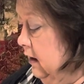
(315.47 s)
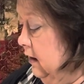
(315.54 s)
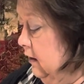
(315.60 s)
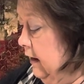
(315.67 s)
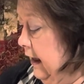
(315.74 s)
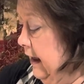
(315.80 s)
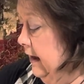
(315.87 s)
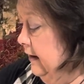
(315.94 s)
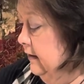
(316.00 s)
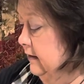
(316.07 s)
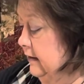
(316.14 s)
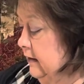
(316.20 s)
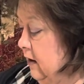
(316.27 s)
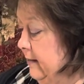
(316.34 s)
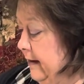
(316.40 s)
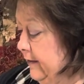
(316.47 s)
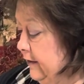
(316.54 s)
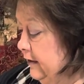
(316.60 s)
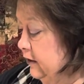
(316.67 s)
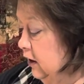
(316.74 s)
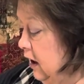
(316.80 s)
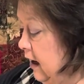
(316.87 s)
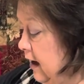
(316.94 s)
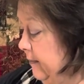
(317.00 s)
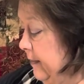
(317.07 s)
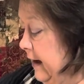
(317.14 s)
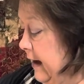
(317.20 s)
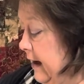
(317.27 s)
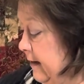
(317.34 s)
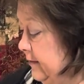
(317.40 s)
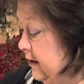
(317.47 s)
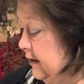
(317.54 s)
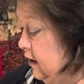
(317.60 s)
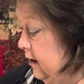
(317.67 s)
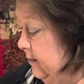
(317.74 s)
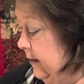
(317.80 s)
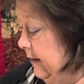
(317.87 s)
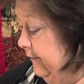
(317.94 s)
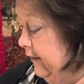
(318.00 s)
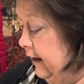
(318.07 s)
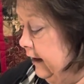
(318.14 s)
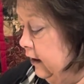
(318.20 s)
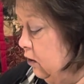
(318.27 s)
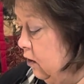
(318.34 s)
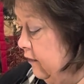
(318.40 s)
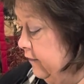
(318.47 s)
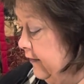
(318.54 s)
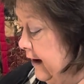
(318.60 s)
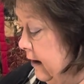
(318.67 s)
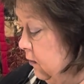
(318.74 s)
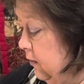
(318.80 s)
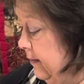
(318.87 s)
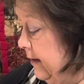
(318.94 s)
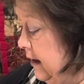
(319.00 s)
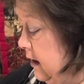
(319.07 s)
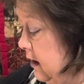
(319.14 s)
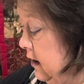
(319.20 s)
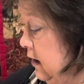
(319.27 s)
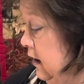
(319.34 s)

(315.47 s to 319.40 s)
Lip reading: Okay, so I'm at the top and I'm just going to pivot and go over that ribbon,